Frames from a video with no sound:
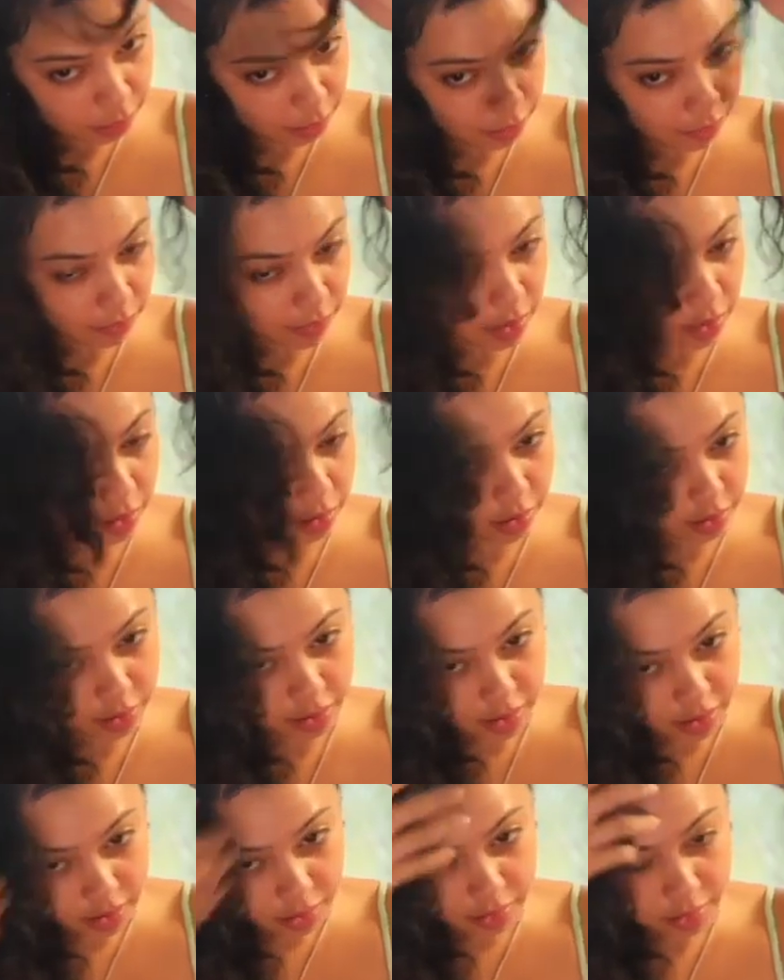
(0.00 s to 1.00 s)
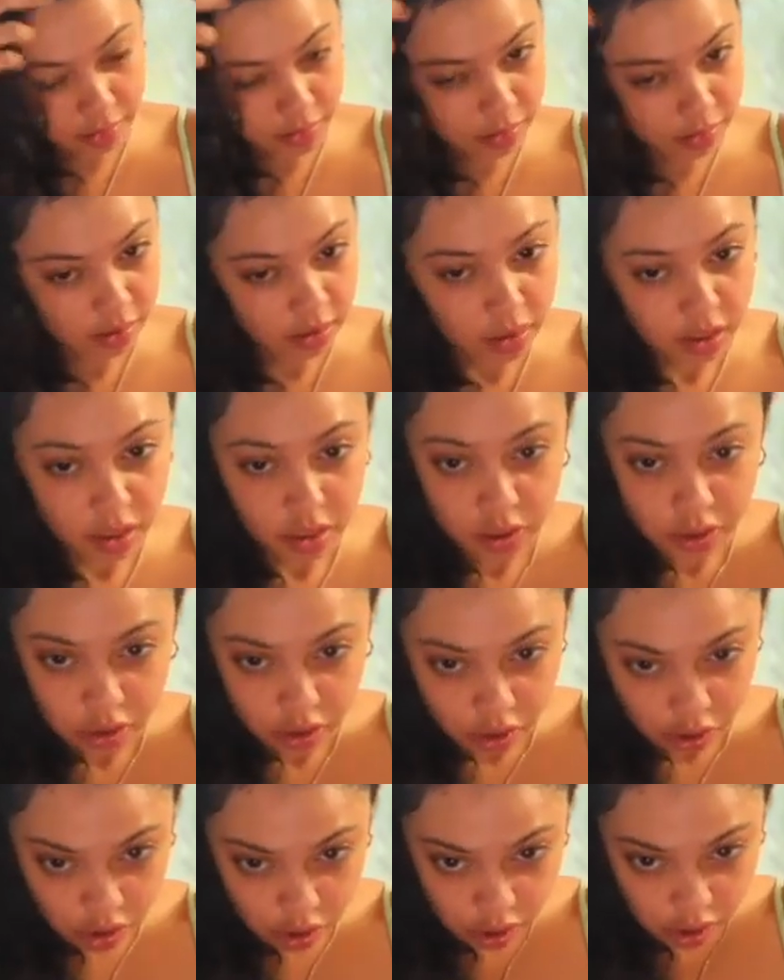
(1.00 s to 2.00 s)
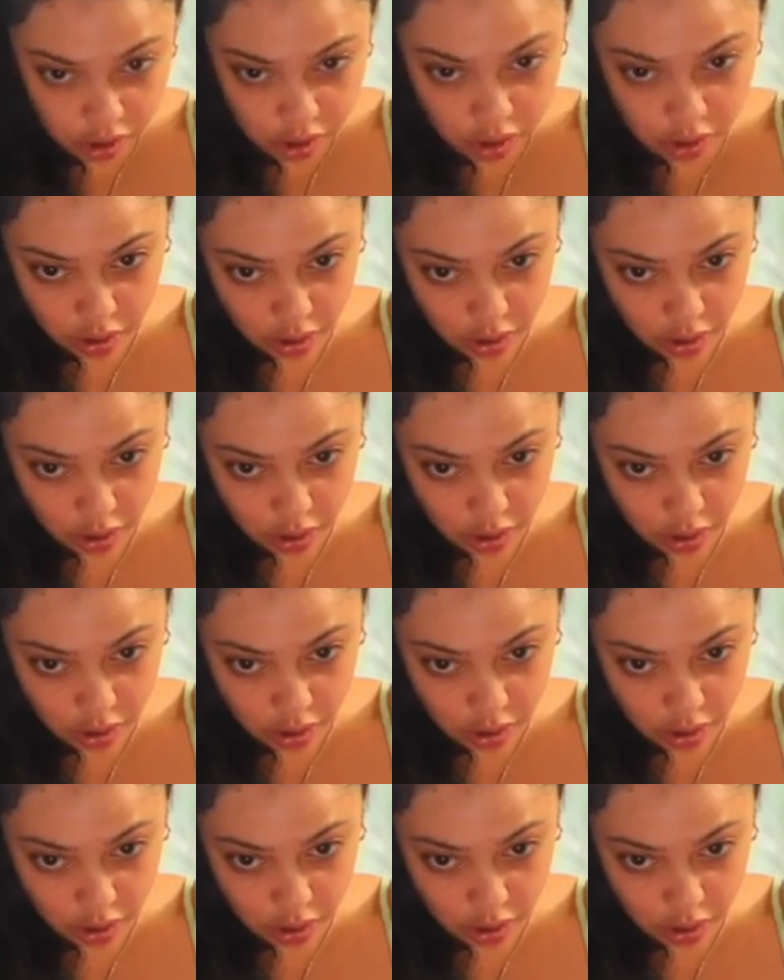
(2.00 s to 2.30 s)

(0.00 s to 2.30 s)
of area, just